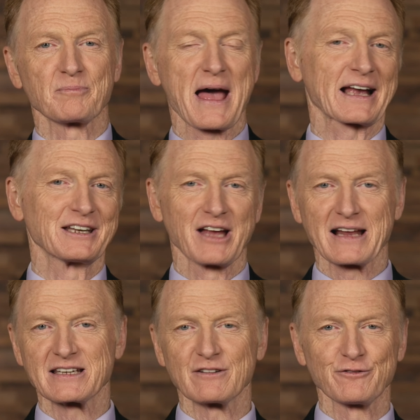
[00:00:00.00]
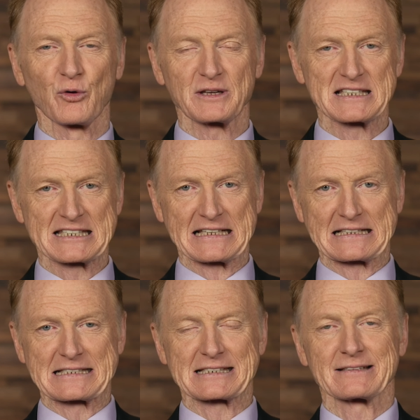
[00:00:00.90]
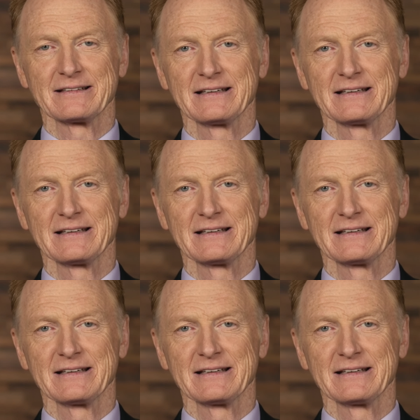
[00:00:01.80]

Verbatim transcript: back in 1946.